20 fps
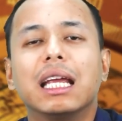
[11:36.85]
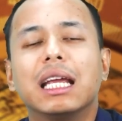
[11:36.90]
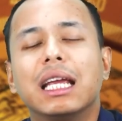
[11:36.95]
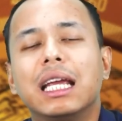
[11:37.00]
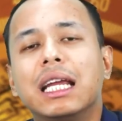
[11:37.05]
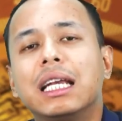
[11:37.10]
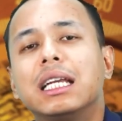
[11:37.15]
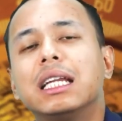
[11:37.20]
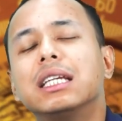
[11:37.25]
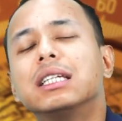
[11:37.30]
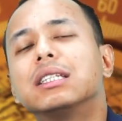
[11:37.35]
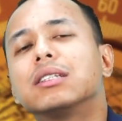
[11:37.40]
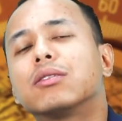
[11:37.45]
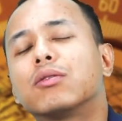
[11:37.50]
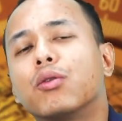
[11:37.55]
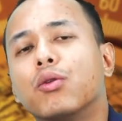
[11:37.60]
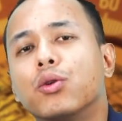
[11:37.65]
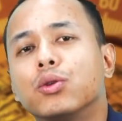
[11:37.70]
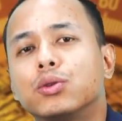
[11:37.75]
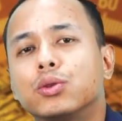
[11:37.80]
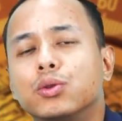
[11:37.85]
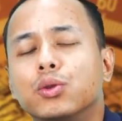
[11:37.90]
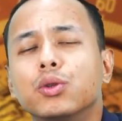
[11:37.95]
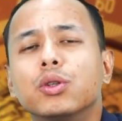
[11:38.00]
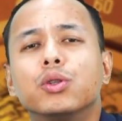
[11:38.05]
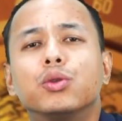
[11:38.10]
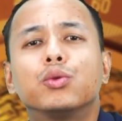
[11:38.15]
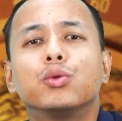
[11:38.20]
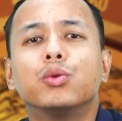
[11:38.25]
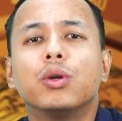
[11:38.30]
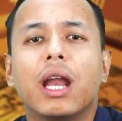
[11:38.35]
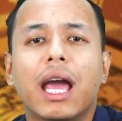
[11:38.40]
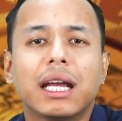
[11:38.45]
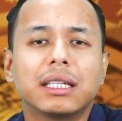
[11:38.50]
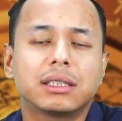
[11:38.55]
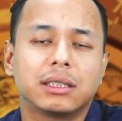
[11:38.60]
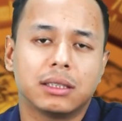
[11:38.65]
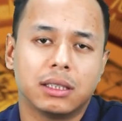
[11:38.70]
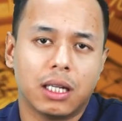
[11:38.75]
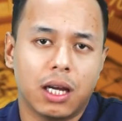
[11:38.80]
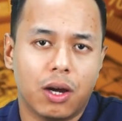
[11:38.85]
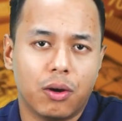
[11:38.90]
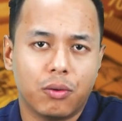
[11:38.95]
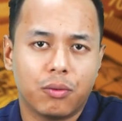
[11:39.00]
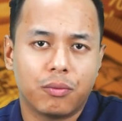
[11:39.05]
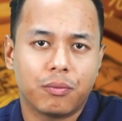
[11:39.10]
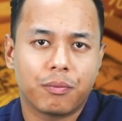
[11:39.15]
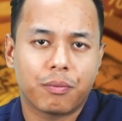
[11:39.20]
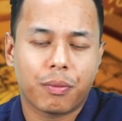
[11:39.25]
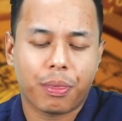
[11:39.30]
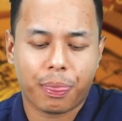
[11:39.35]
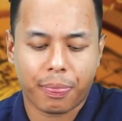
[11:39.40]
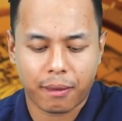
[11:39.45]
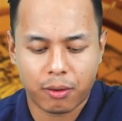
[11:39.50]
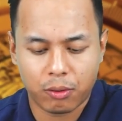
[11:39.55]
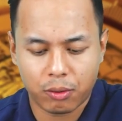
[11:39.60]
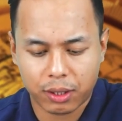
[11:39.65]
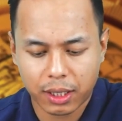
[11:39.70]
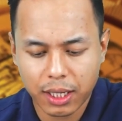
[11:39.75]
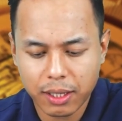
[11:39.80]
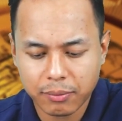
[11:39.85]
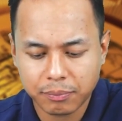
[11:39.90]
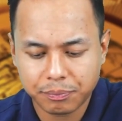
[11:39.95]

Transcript: it is close to 2 lakhs now. Okay.